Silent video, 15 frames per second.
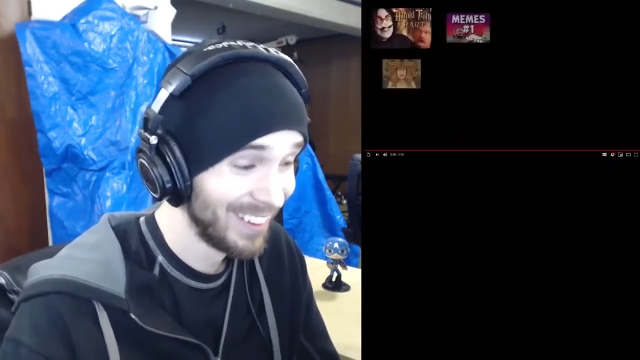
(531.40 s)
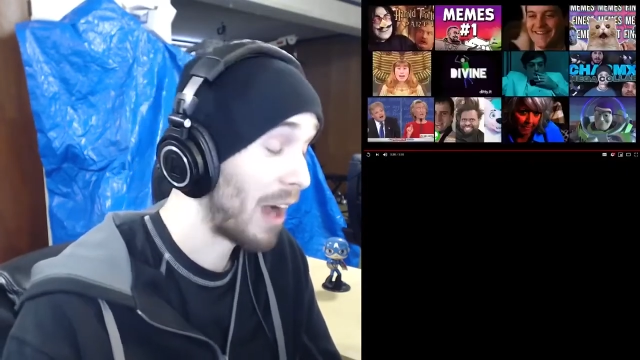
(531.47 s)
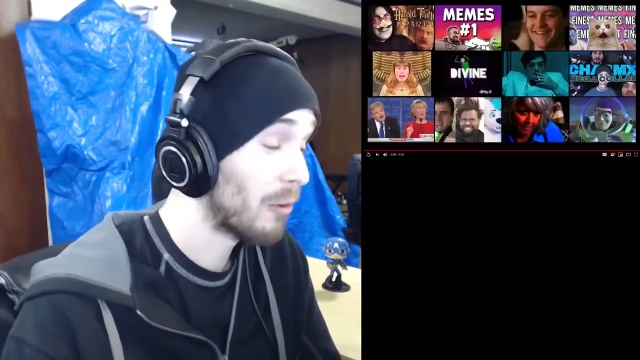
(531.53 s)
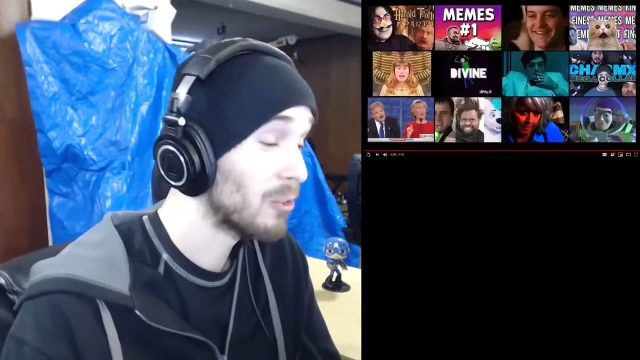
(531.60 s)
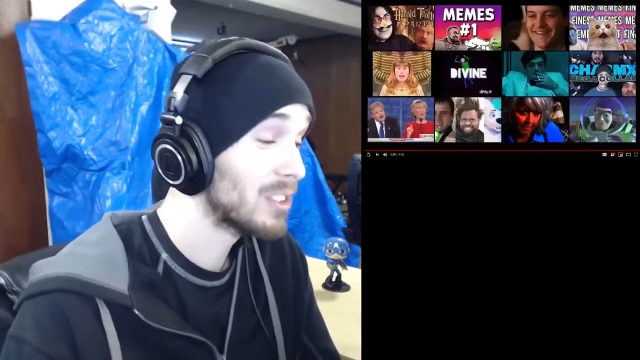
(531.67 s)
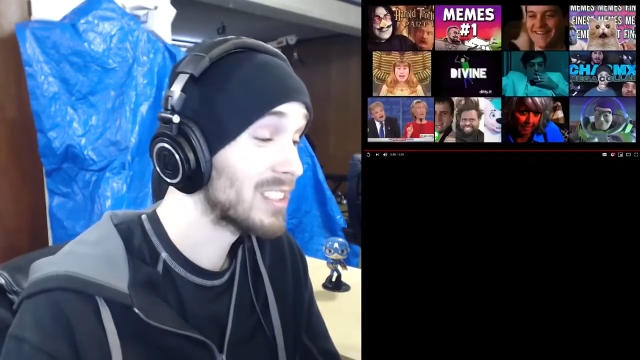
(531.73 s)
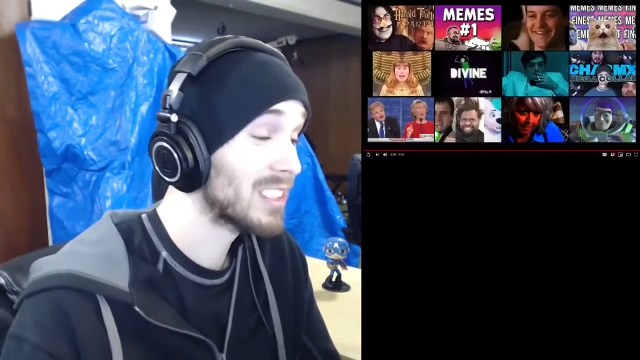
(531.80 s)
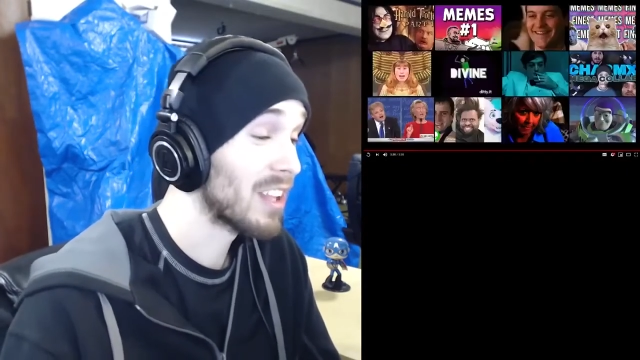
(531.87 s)

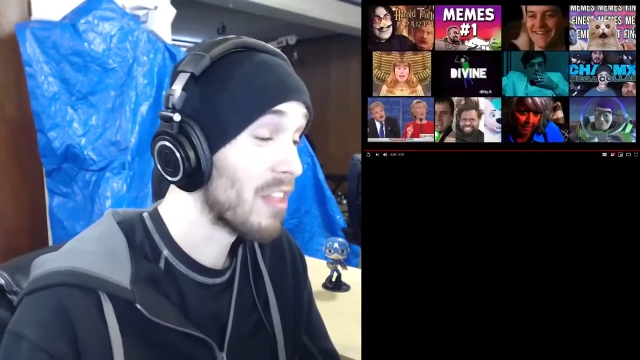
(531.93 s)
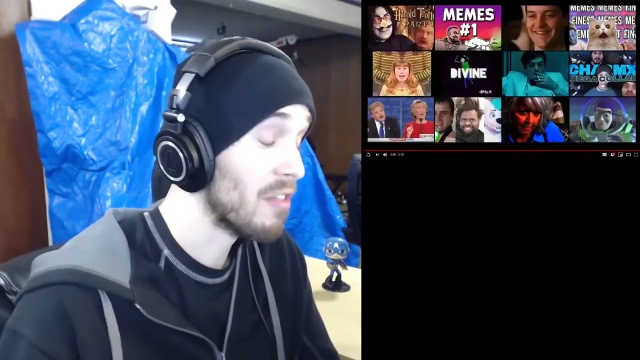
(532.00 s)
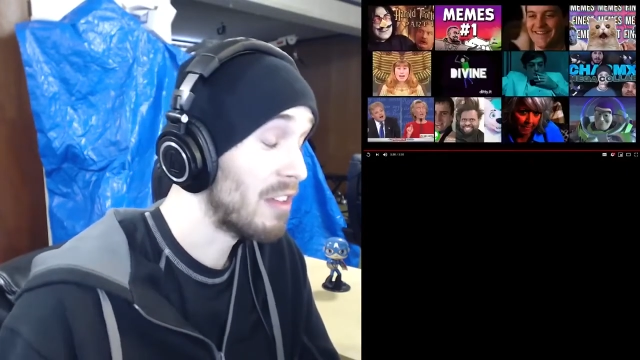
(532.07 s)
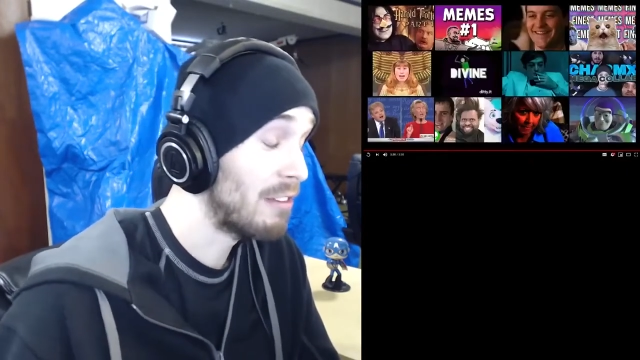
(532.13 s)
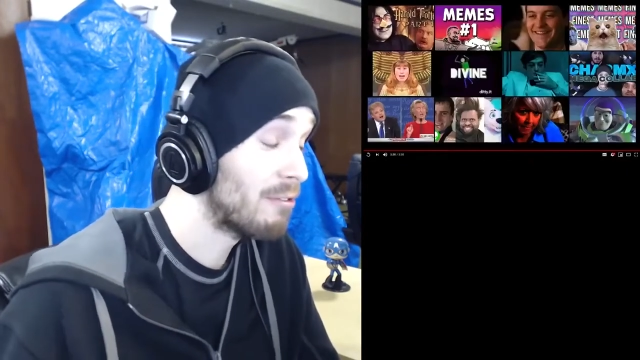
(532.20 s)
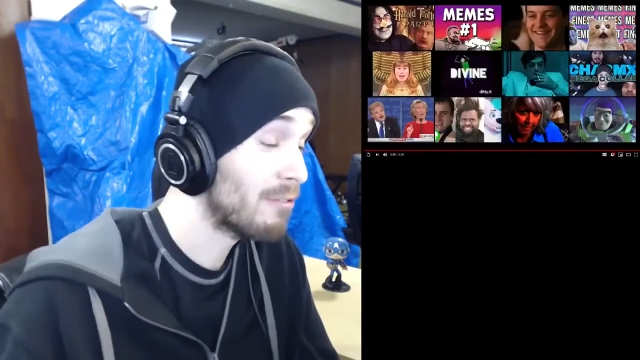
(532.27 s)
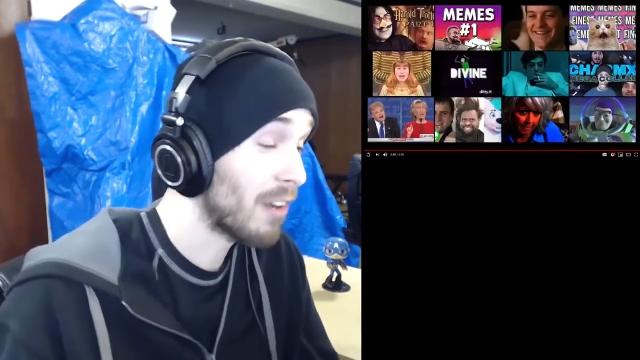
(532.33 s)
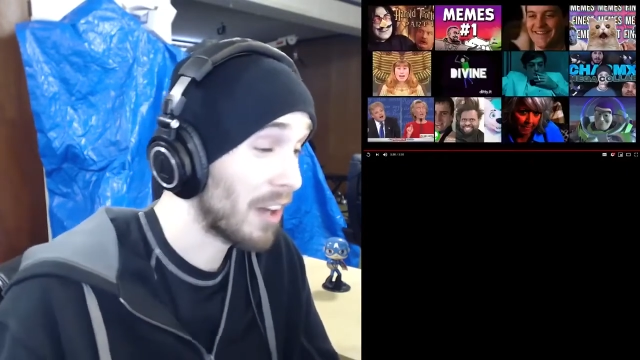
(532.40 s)
That was
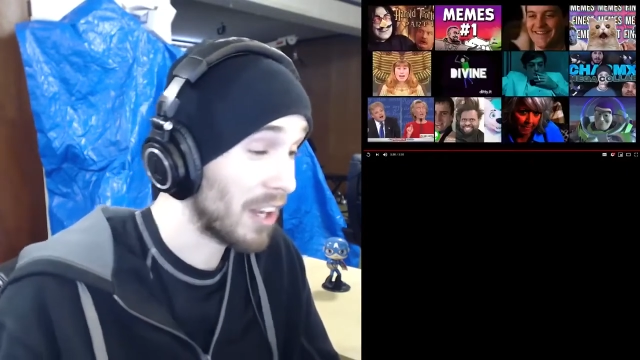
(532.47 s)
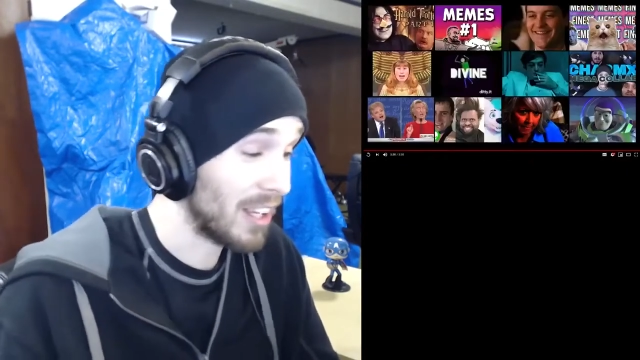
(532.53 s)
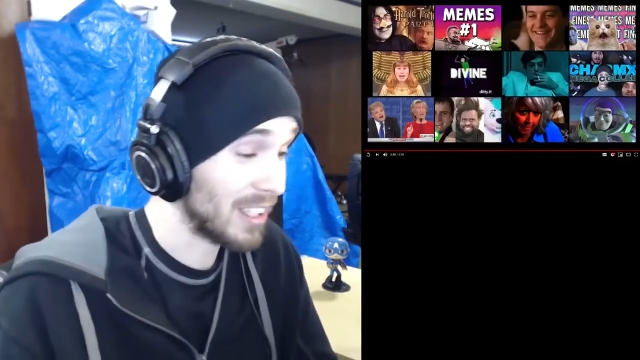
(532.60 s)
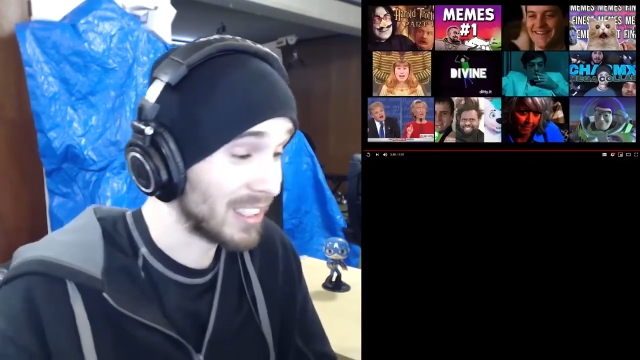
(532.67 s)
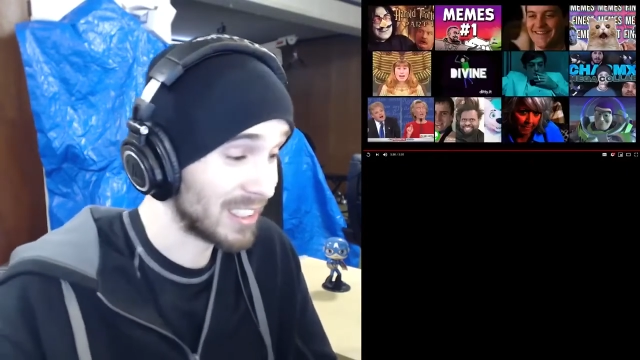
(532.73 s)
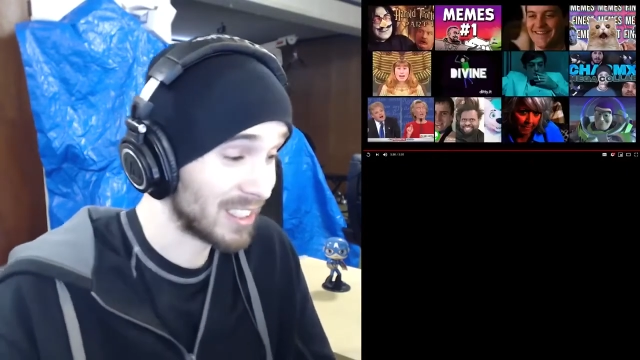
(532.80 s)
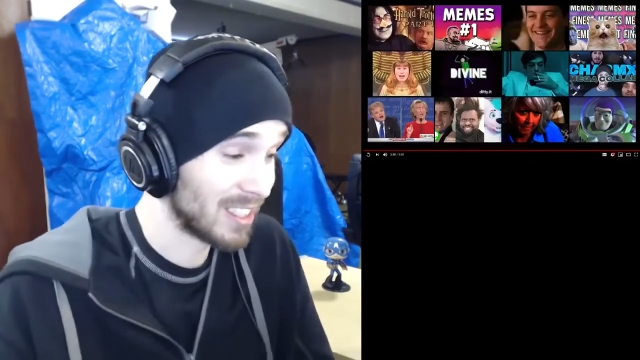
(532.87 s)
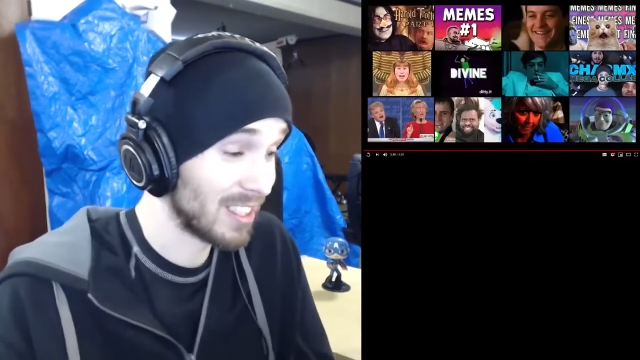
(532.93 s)
the
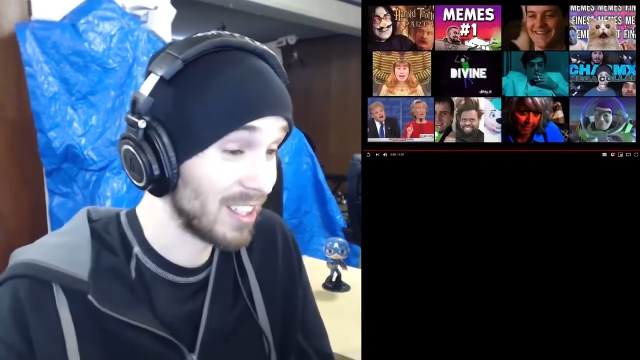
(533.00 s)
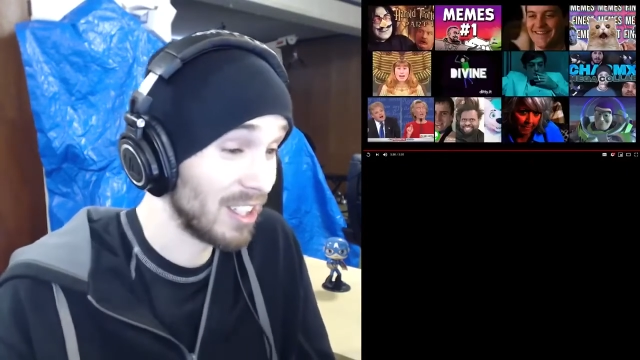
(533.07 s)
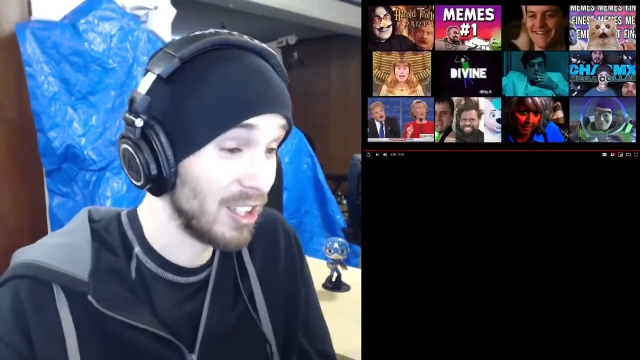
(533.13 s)
funniest